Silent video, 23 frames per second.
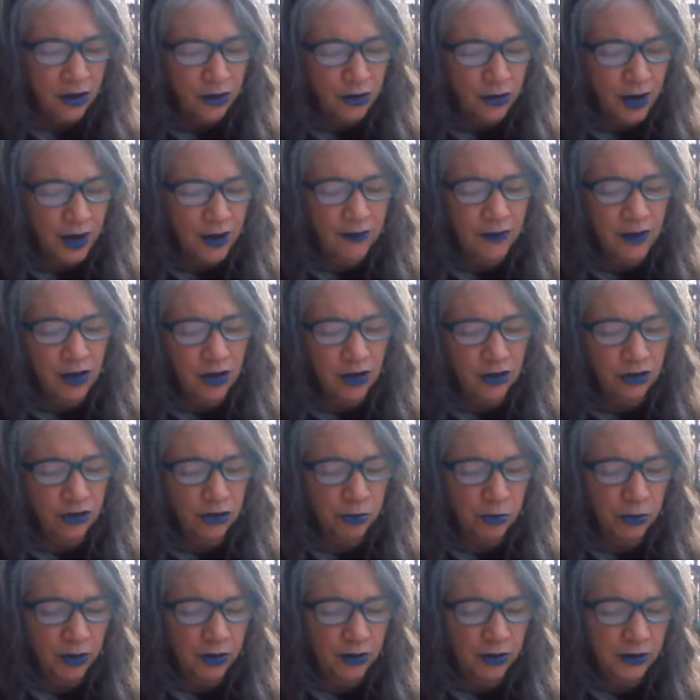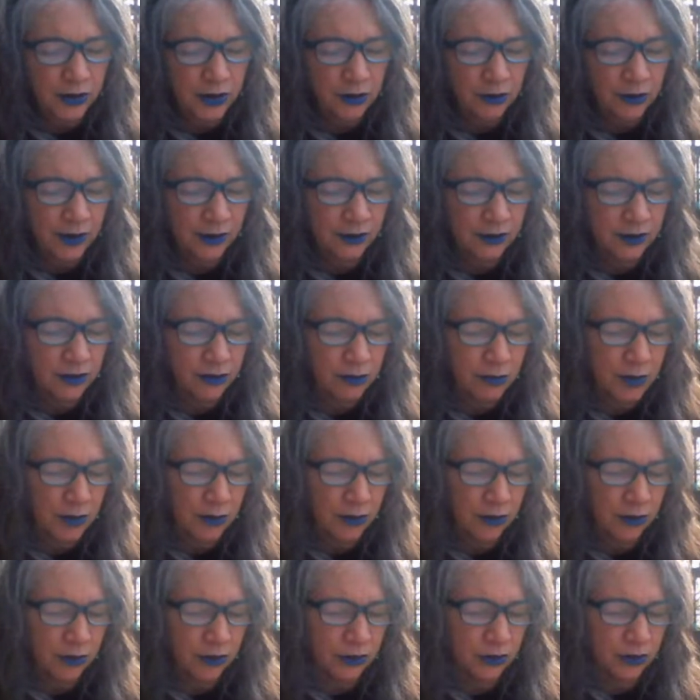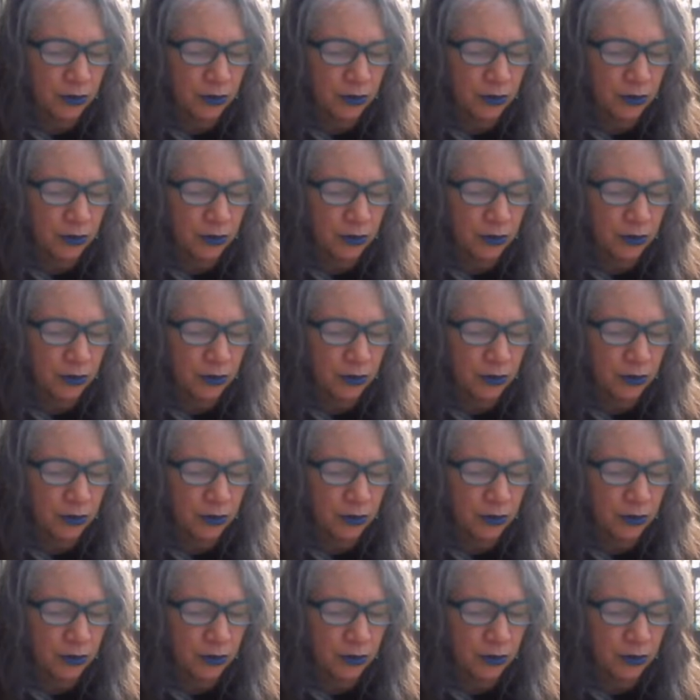craving our sparkling rings of minerals